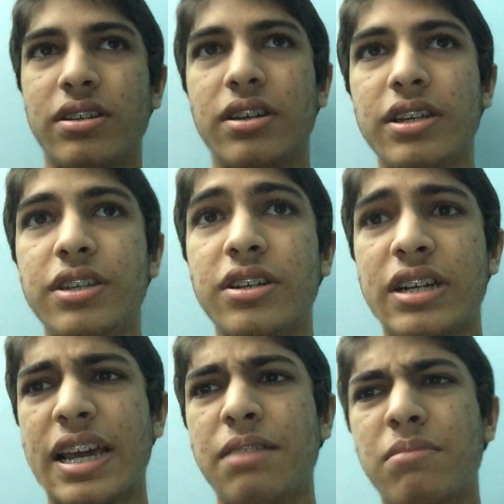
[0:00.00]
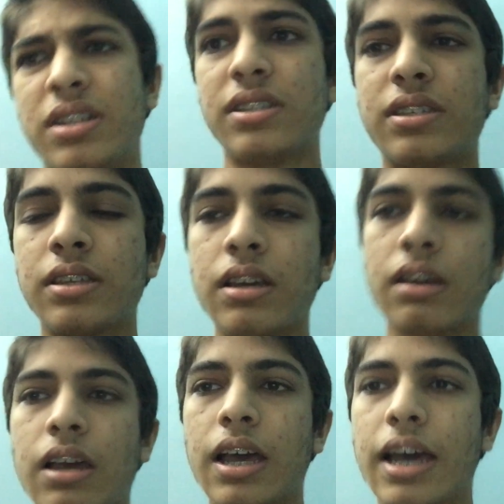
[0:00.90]
a year, 9 months.
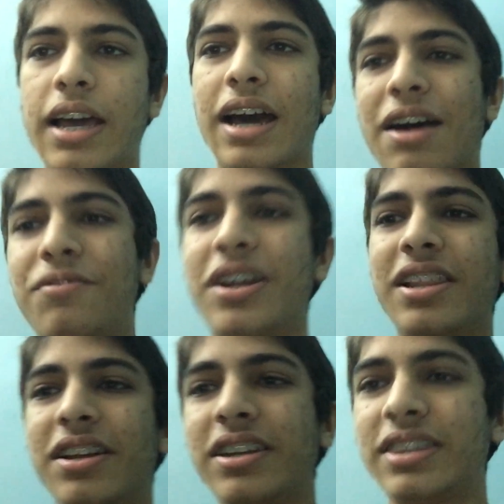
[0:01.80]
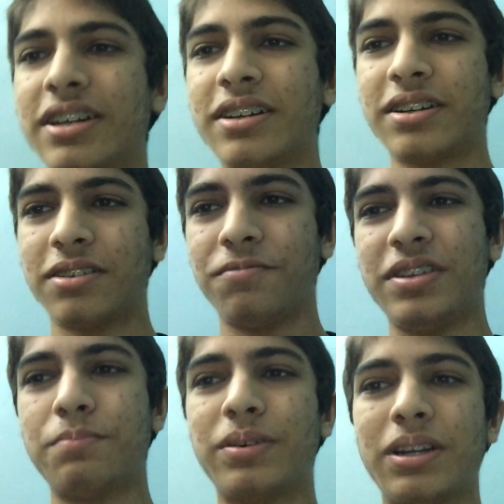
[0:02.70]
After I learned the
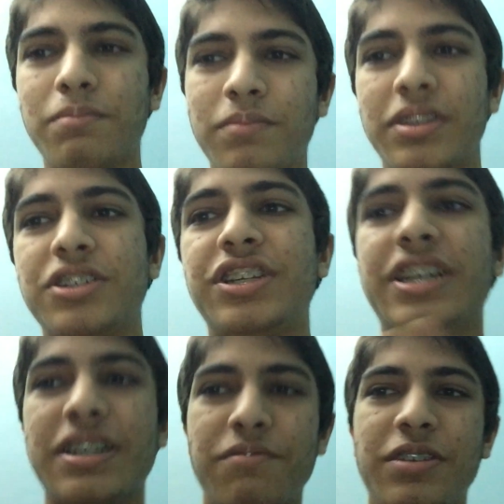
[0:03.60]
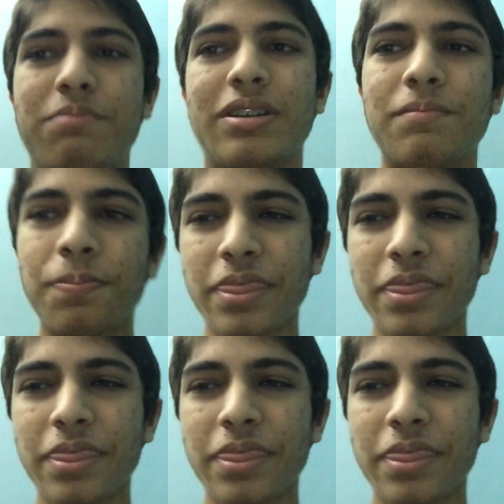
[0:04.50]
VPerm, the Jaden VPerm,